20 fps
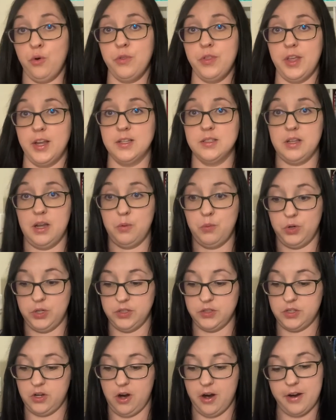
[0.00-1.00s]
things I want to
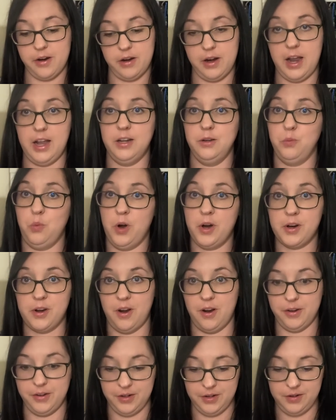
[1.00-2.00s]
start and work
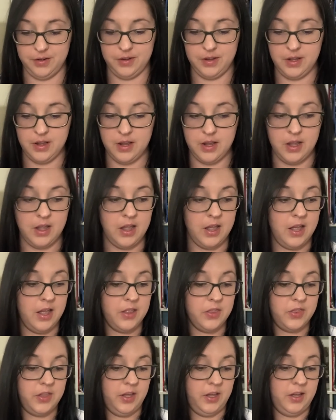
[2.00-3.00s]
on.
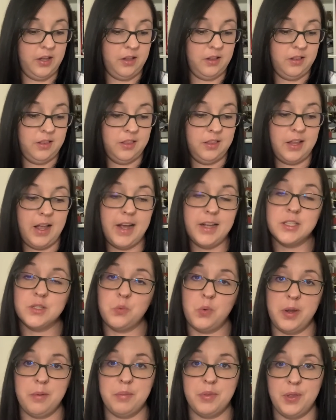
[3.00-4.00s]
The last
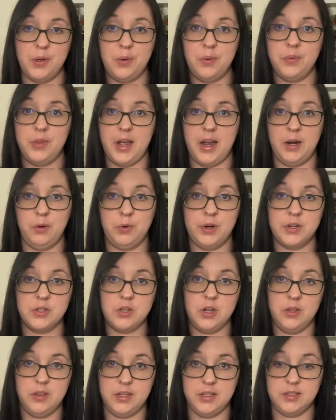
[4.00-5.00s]
whip though that I worked
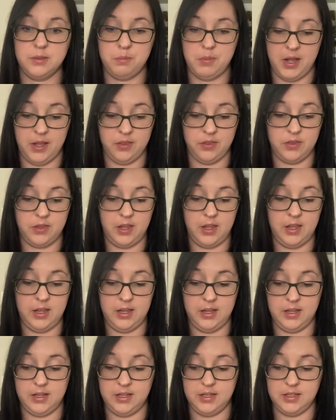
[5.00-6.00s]
on this month
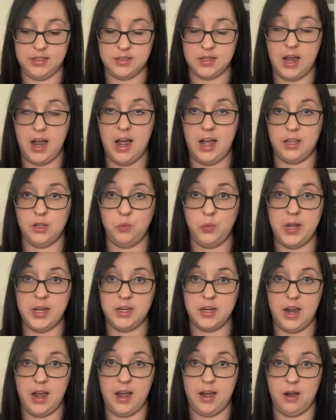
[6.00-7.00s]
is Halloween
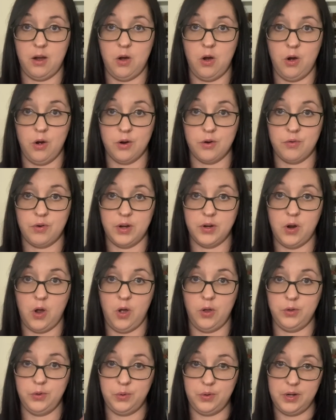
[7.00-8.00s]
at Hawk Run
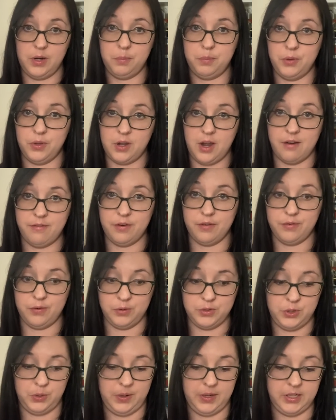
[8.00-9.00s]
Hollow, and I'll put the cover
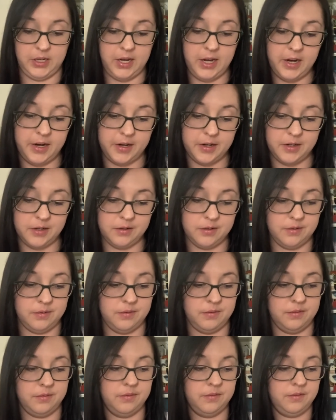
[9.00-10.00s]
photo in here.
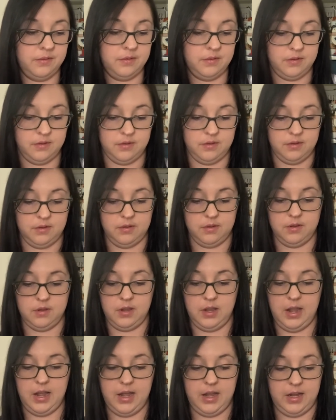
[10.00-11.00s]

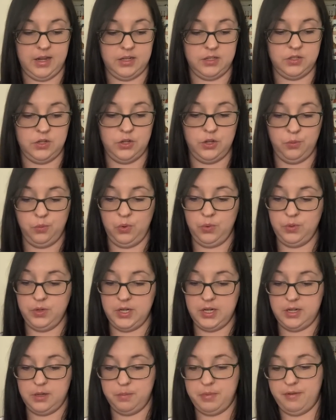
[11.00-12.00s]
And you won't
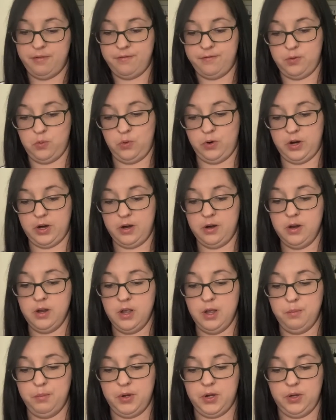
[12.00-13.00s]
need a before
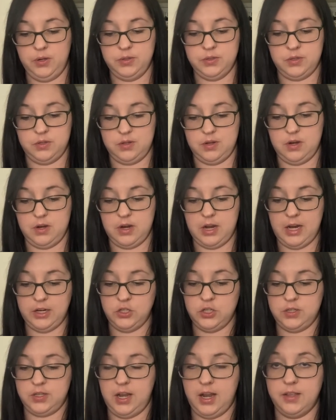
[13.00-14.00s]
because I
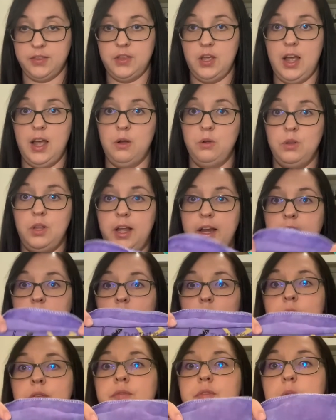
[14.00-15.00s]
just had the outline
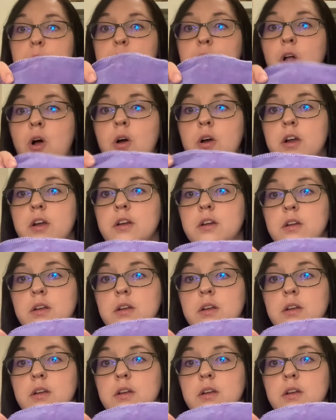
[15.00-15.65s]
of the block,